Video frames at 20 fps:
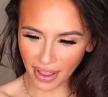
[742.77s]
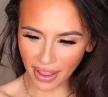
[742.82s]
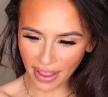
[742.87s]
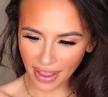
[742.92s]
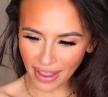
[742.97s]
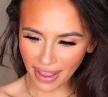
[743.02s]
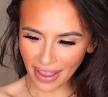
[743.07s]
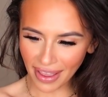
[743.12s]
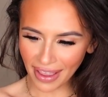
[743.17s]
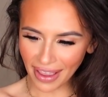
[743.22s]

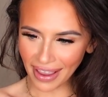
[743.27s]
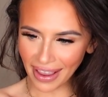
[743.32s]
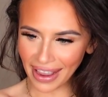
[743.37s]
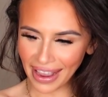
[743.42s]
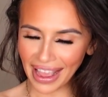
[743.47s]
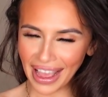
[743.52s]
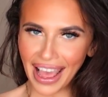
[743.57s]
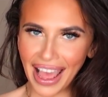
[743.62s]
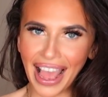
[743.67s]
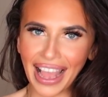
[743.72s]
Yeah, I'm
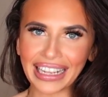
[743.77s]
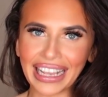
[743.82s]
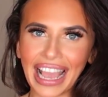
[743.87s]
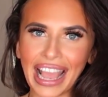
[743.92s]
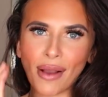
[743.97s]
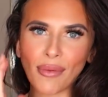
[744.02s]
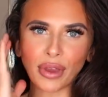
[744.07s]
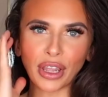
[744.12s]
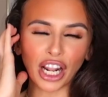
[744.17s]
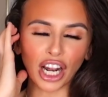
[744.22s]
excited. Okay,
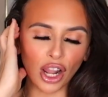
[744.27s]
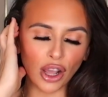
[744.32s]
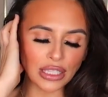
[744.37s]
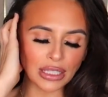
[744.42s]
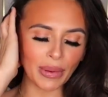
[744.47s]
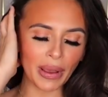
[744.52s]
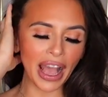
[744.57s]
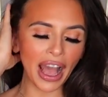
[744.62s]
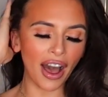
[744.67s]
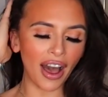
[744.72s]
I'm going to close
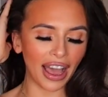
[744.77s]
my